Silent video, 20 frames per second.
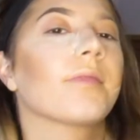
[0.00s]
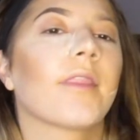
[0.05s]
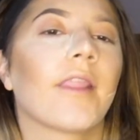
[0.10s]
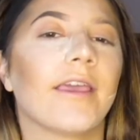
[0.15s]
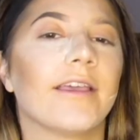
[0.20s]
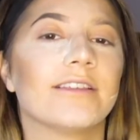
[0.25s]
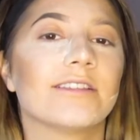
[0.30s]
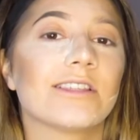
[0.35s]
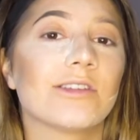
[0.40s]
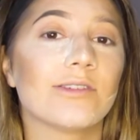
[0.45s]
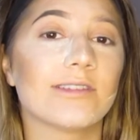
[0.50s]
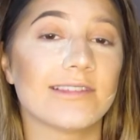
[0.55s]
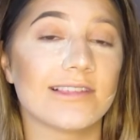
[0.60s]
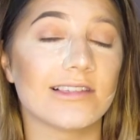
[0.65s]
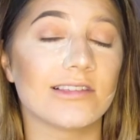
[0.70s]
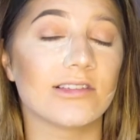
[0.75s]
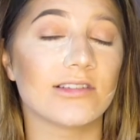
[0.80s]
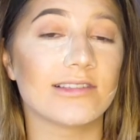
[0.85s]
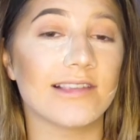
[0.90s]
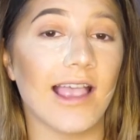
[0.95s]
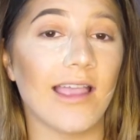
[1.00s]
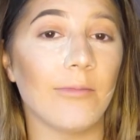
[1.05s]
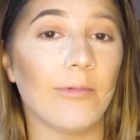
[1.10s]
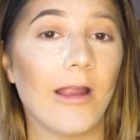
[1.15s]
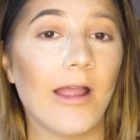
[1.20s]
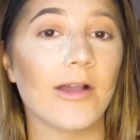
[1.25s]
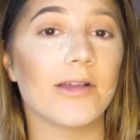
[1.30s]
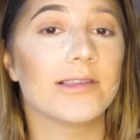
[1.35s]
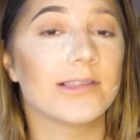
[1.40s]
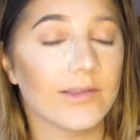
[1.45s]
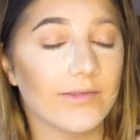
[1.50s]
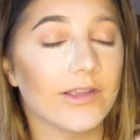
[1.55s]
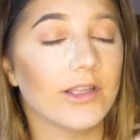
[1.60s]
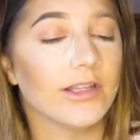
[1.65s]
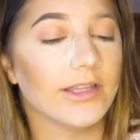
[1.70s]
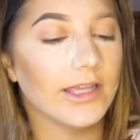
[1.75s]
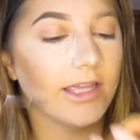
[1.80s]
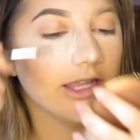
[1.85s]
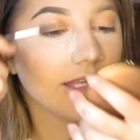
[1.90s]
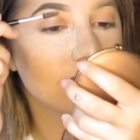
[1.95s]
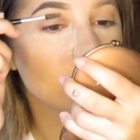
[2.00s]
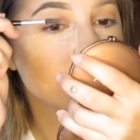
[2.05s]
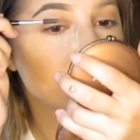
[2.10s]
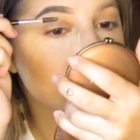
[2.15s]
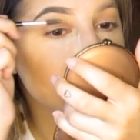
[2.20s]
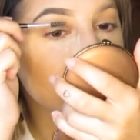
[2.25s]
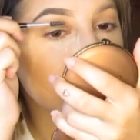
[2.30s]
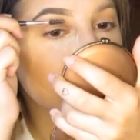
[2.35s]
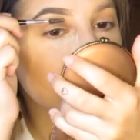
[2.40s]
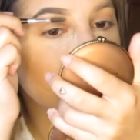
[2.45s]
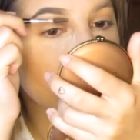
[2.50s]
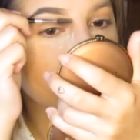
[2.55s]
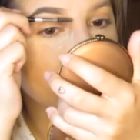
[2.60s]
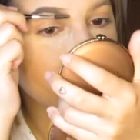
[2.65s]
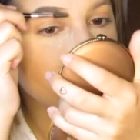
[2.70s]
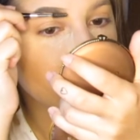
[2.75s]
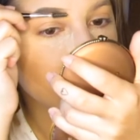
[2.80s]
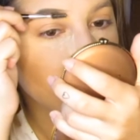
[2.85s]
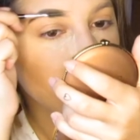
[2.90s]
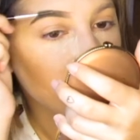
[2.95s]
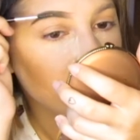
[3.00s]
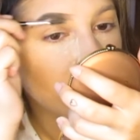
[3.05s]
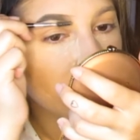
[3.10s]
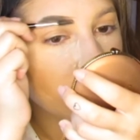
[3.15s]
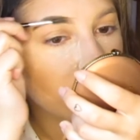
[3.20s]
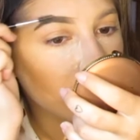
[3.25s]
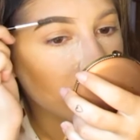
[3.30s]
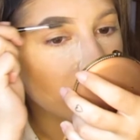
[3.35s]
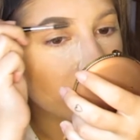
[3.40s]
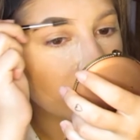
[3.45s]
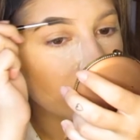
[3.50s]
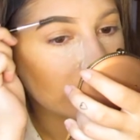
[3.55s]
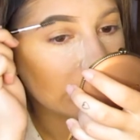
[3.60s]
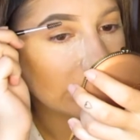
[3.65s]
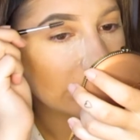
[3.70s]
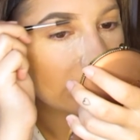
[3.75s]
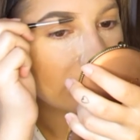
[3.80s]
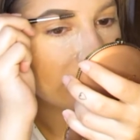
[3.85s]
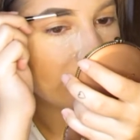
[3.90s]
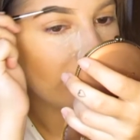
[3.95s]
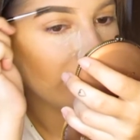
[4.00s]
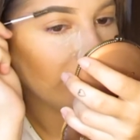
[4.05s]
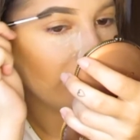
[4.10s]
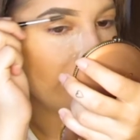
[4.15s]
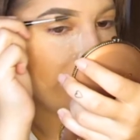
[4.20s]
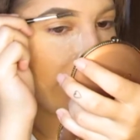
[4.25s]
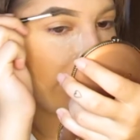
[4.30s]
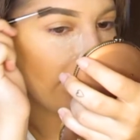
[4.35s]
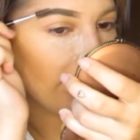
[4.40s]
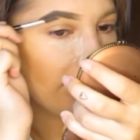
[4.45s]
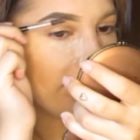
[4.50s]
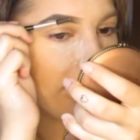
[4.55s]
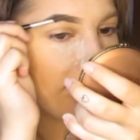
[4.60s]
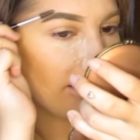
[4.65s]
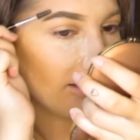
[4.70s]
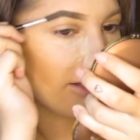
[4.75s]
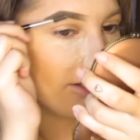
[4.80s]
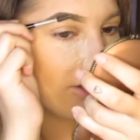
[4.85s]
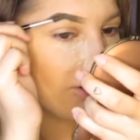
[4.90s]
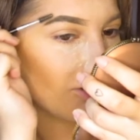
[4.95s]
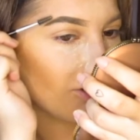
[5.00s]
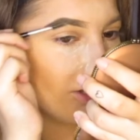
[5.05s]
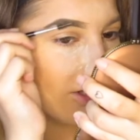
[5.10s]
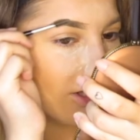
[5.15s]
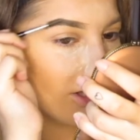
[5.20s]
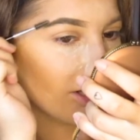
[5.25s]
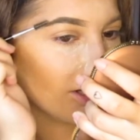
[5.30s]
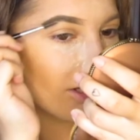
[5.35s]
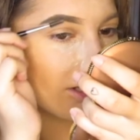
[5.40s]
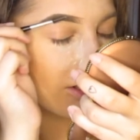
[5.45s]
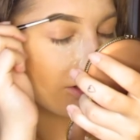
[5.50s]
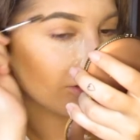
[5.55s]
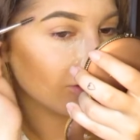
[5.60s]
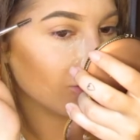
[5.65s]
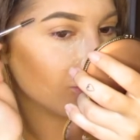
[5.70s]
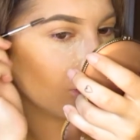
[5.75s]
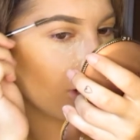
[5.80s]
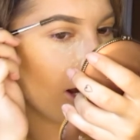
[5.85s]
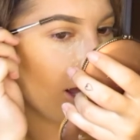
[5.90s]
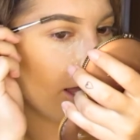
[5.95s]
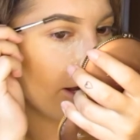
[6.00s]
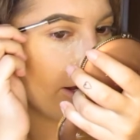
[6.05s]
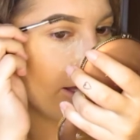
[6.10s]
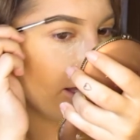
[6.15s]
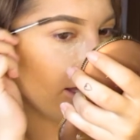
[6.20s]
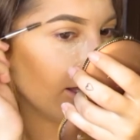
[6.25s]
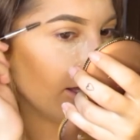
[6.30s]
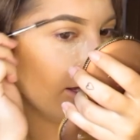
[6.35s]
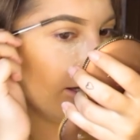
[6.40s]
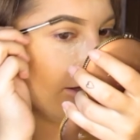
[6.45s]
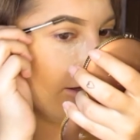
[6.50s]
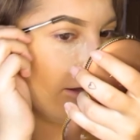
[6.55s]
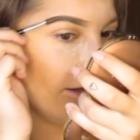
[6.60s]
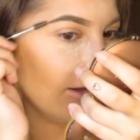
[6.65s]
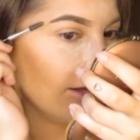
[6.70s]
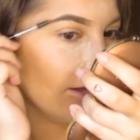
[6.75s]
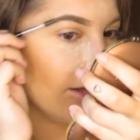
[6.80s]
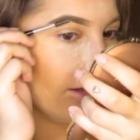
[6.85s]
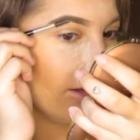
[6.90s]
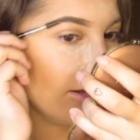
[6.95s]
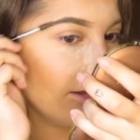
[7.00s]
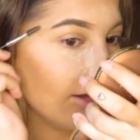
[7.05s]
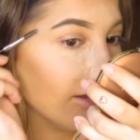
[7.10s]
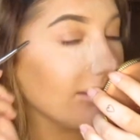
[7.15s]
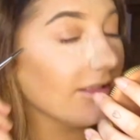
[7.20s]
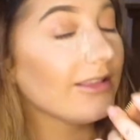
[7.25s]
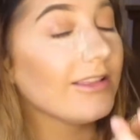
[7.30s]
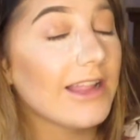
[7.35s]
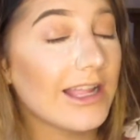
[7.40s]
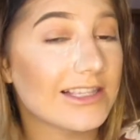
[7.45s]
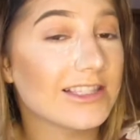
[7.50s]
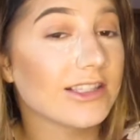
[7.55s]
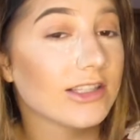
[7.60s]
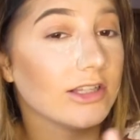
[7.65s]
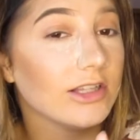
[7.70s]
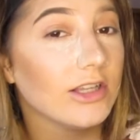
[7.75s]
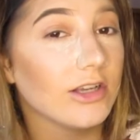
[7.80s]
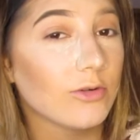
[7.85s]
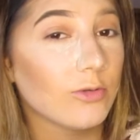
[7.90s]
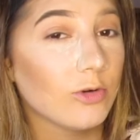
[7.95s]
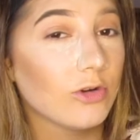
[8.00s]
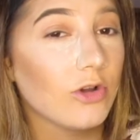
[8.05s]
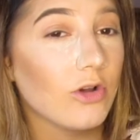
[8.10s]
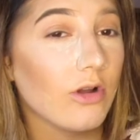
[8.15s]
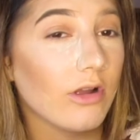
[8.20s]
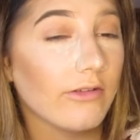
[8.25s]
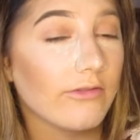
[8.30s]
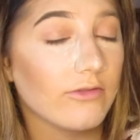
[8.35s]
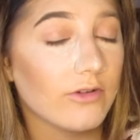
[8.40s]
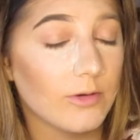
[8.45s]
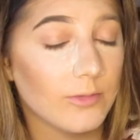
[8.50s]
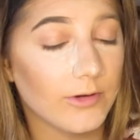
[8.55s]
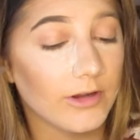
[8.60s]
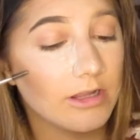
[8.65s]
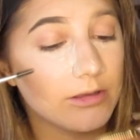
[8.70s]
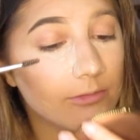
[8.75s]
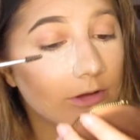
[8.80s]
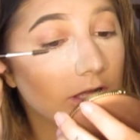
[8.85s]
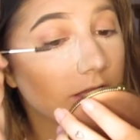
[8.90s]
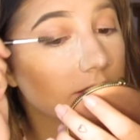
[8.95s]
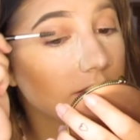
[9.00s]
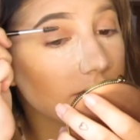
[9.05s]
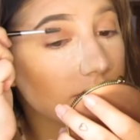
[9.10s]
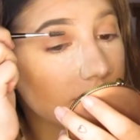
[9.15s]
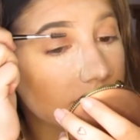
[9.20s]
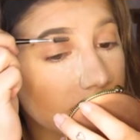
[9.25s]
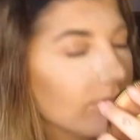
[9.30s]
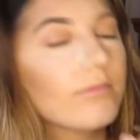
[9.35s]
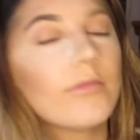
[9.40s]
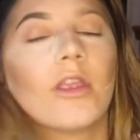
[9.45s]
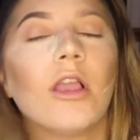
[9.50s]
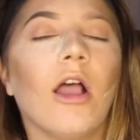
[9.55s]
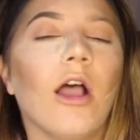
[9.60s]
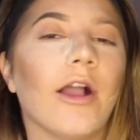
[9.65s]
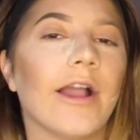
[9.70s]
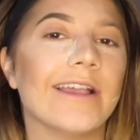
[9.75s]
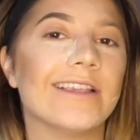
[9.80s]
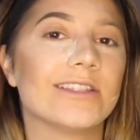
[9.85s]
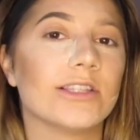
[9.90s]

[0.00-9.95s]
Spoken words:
Okay, so sister's eyebrow is filled in. She looks fake. She looks drawn on. That's the look we're going for, pretty much. Okay,